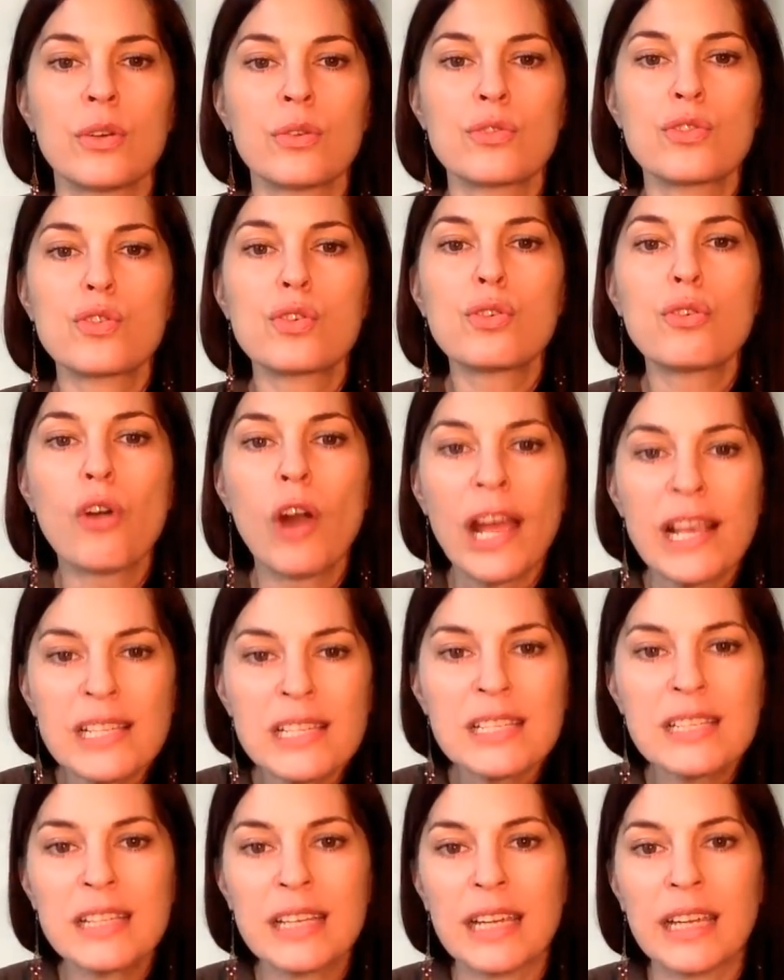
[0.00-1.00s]

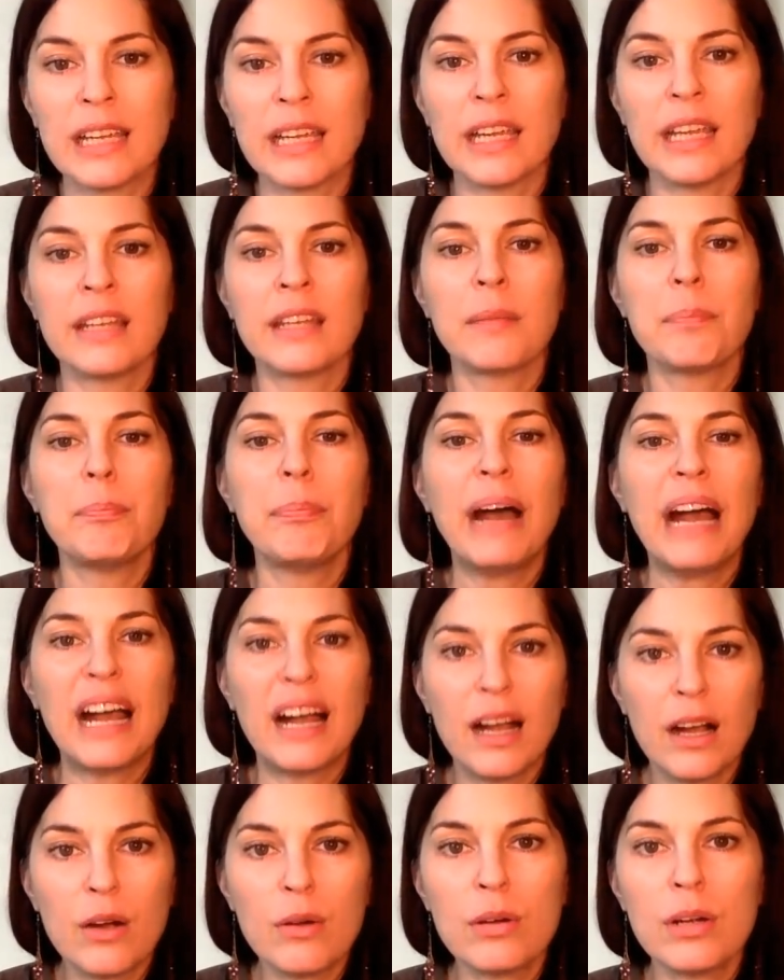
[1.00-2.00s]
trusting in the
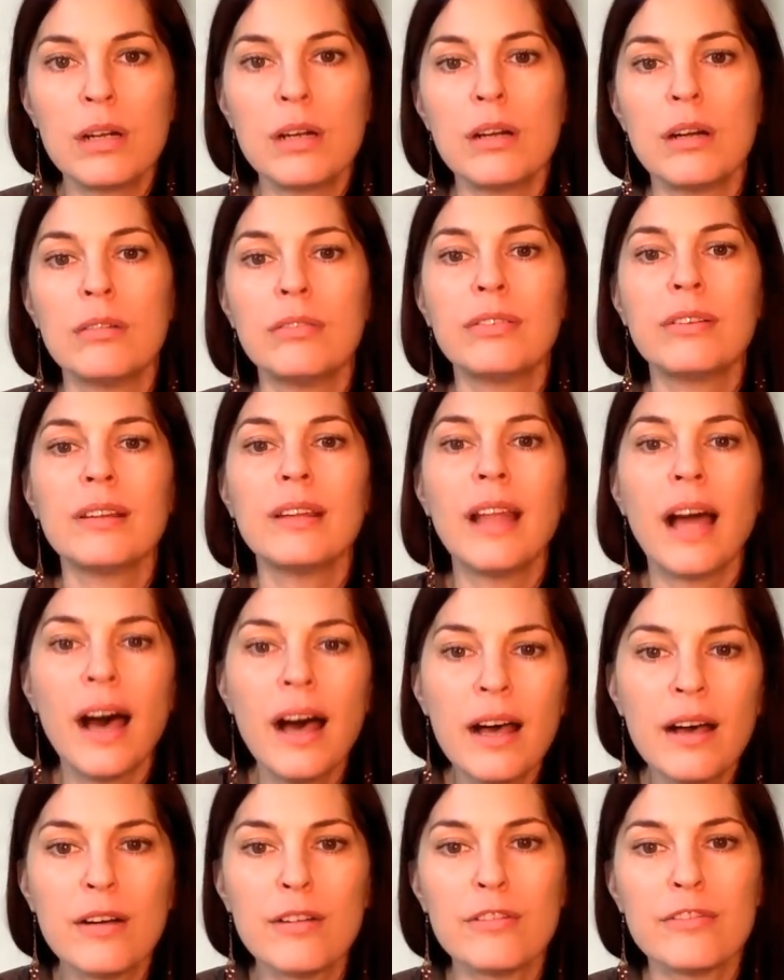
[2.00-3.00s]
power of
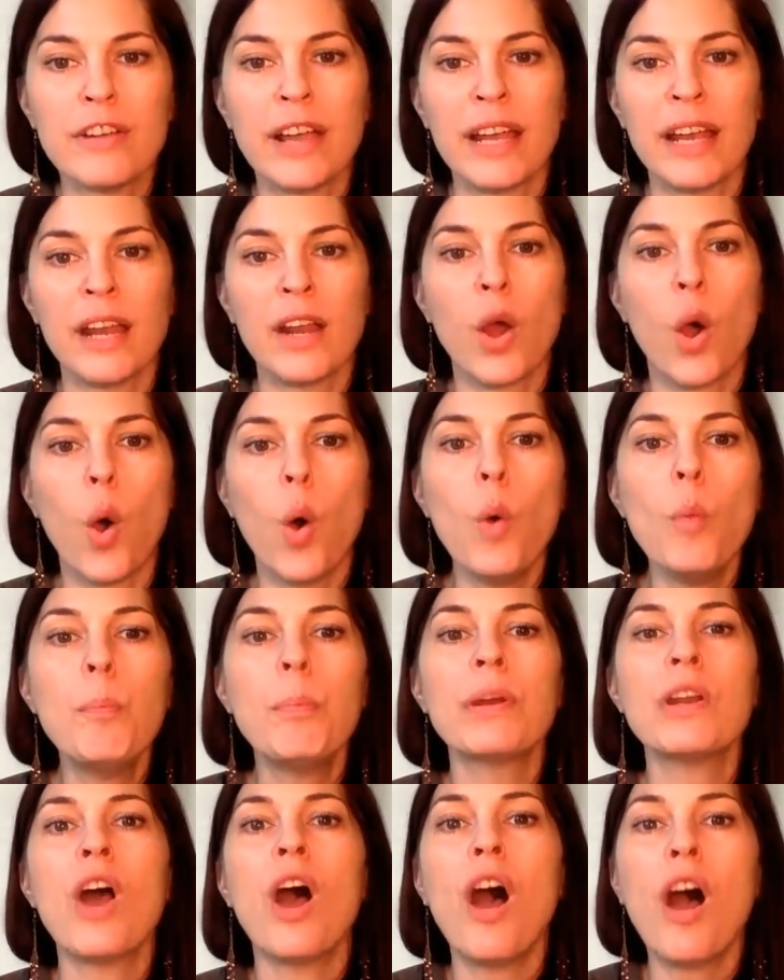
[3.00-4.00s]
love and an
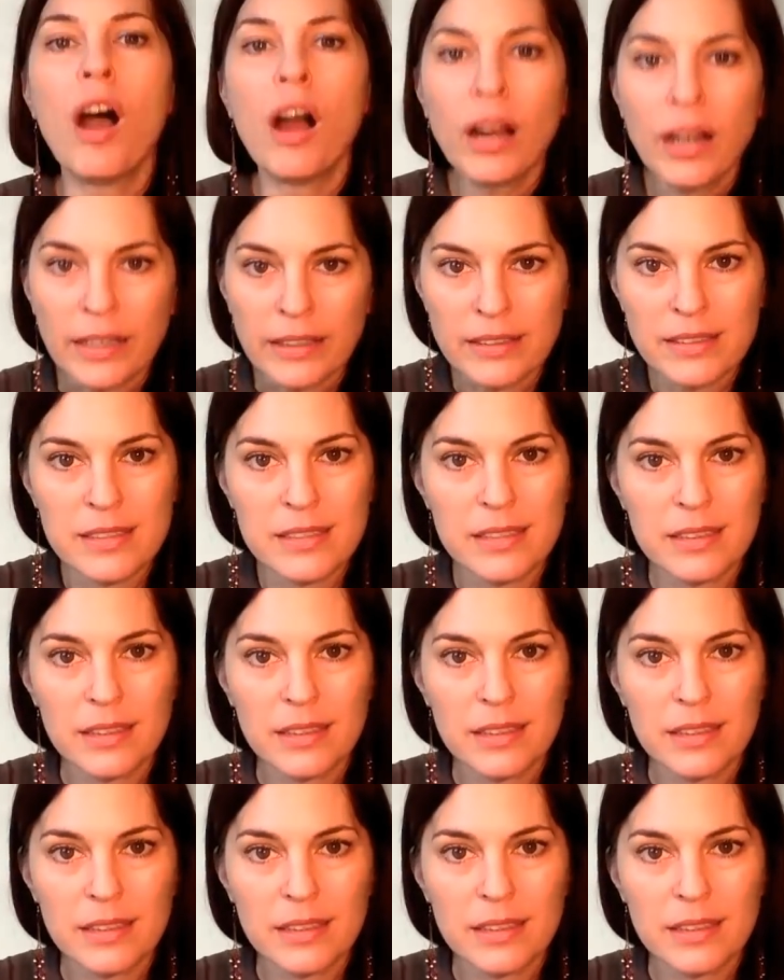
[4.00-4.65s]
open heart,